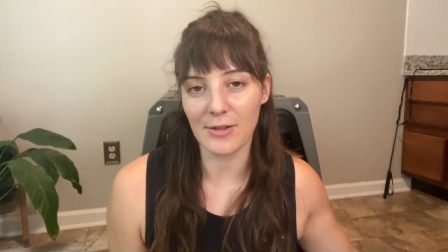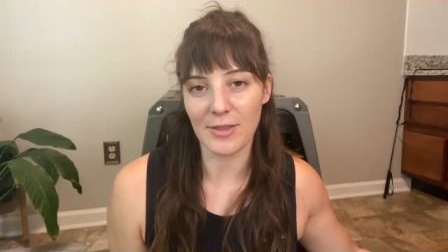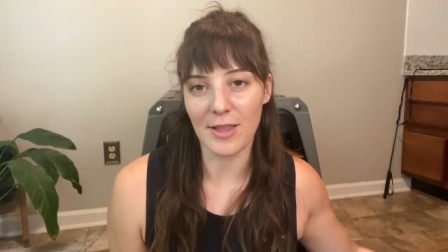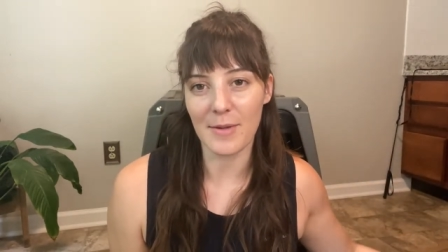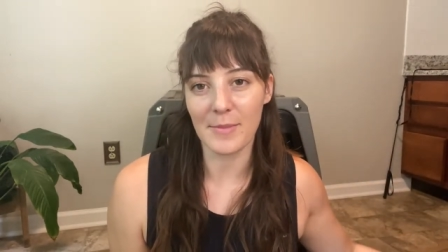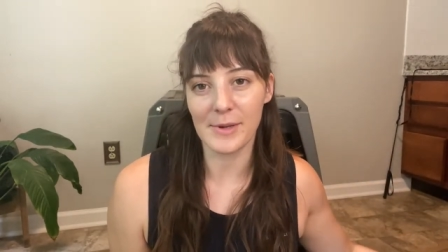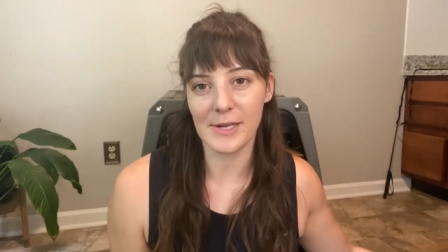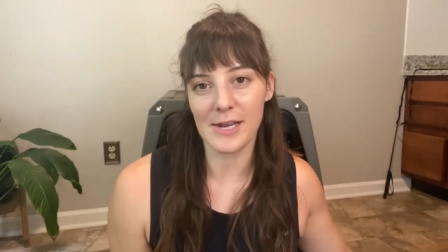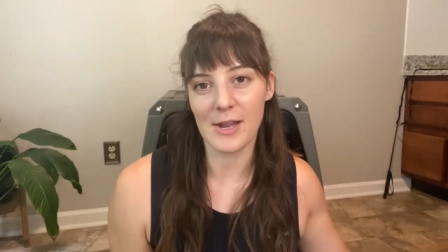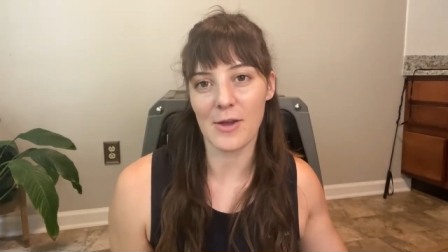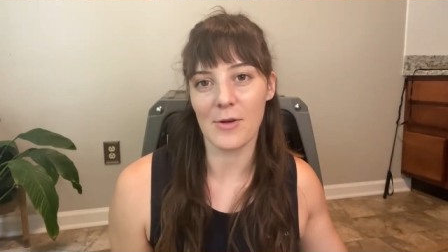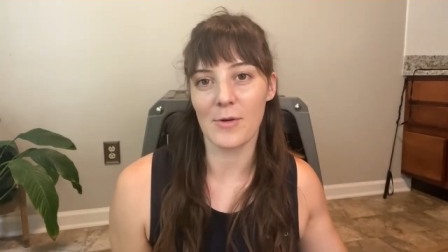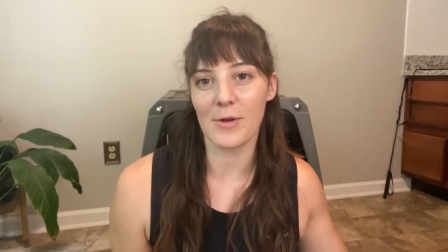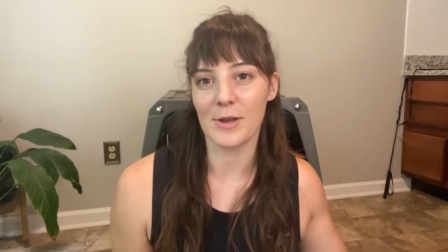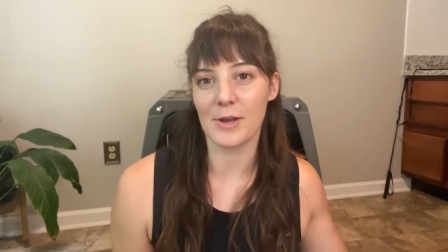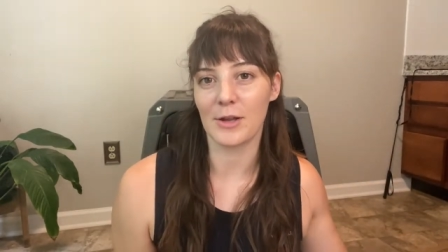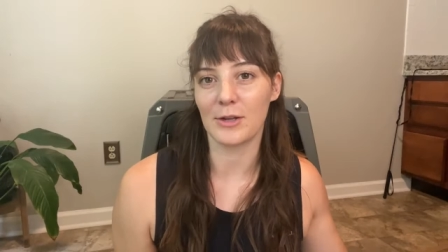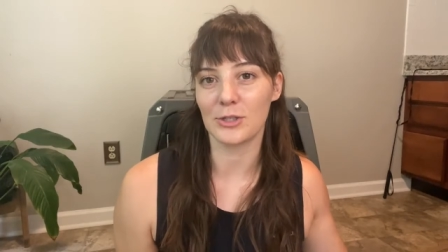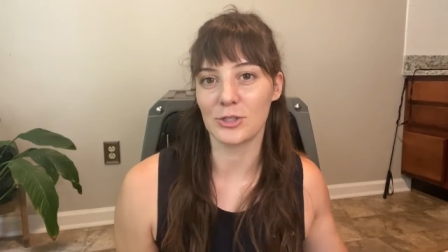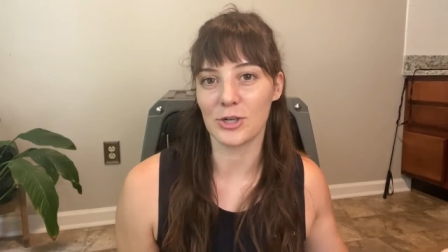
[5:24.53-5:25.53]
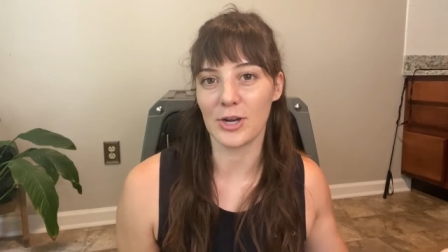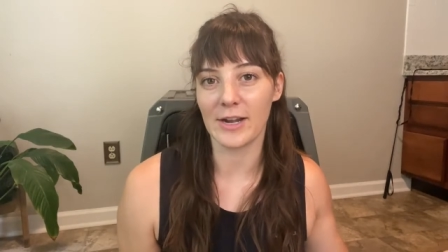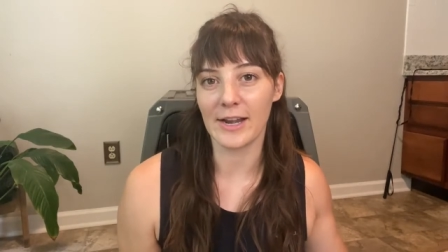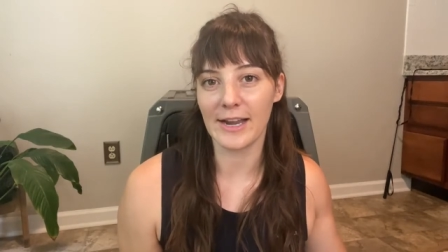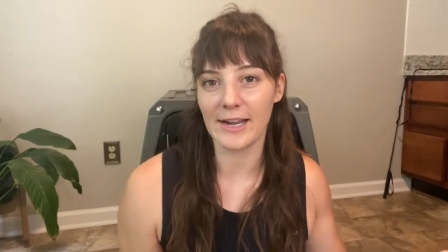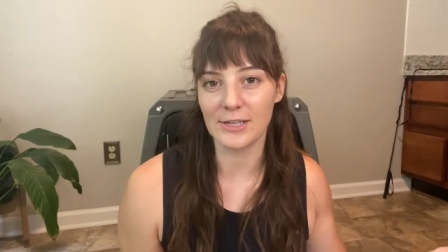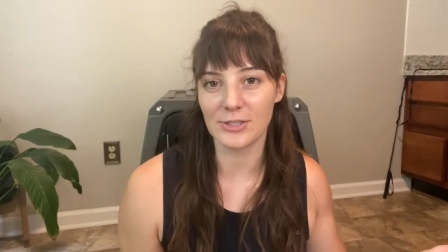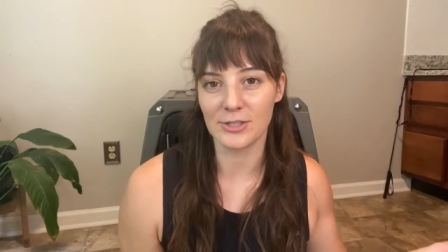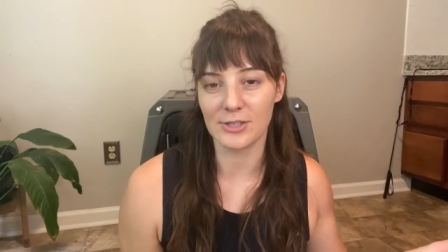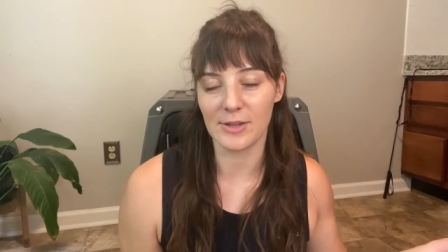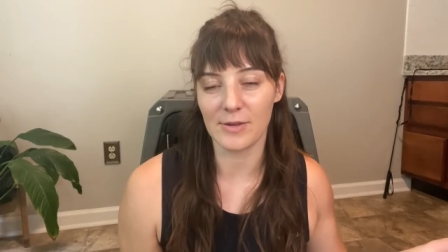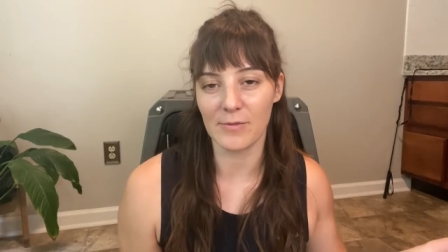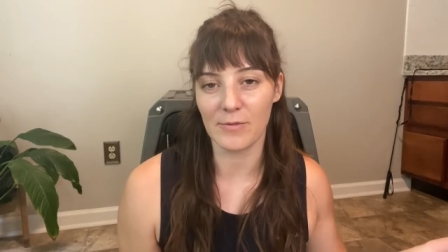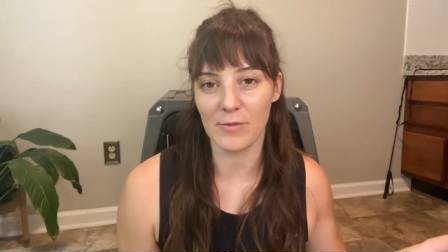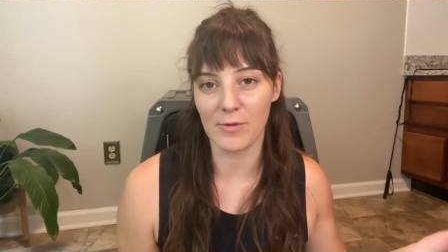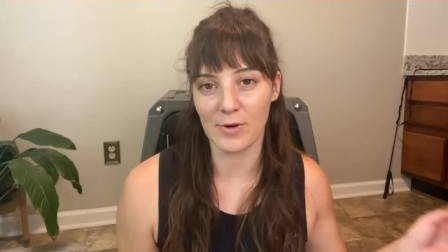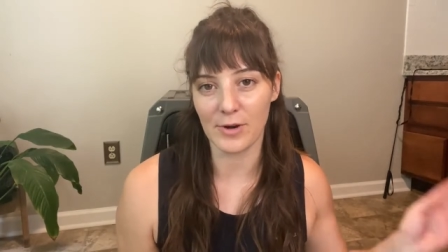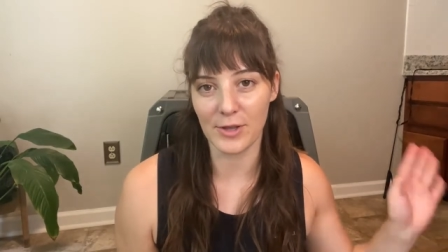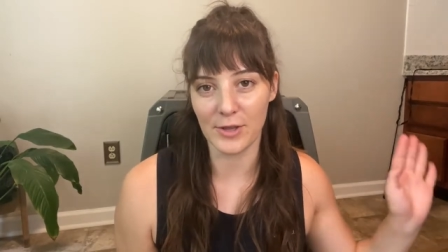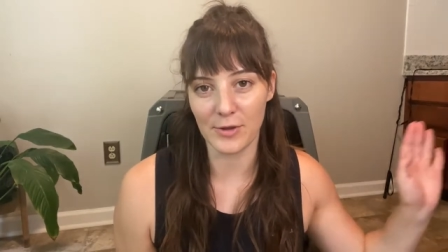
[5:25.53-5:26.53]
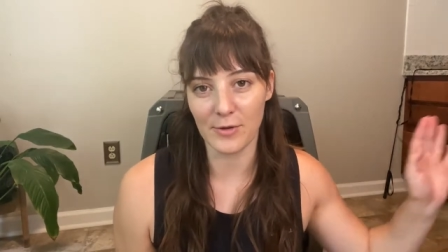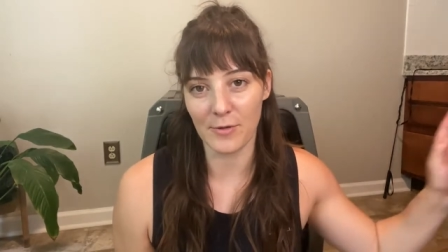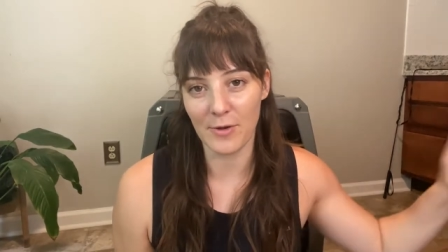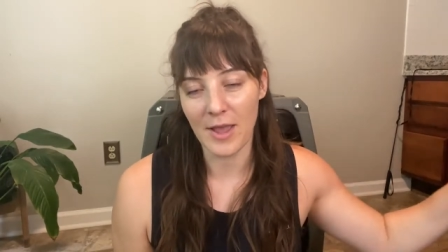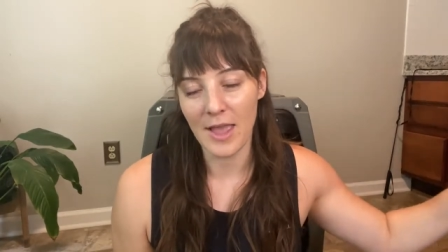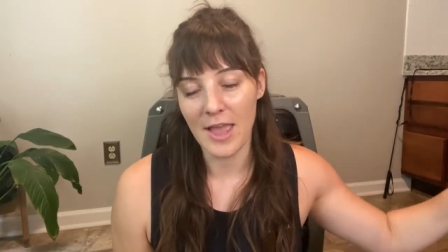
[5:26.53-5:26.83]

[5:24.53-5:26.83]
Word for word: let me know and I'll try to answer them for you.